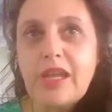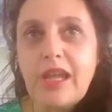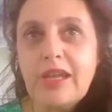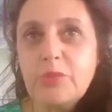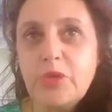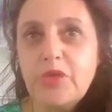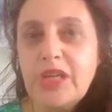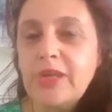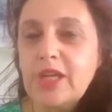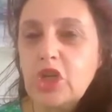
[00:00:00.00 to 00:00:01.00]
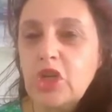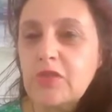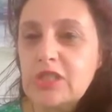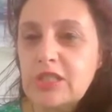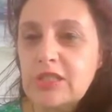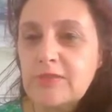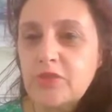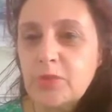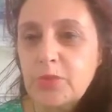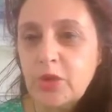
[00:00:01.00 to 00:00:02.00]
and prevent that curvature
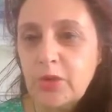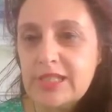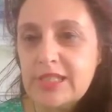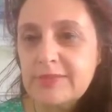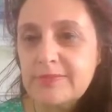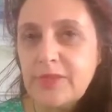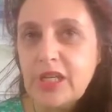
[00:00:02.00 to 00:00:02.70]
from progressing.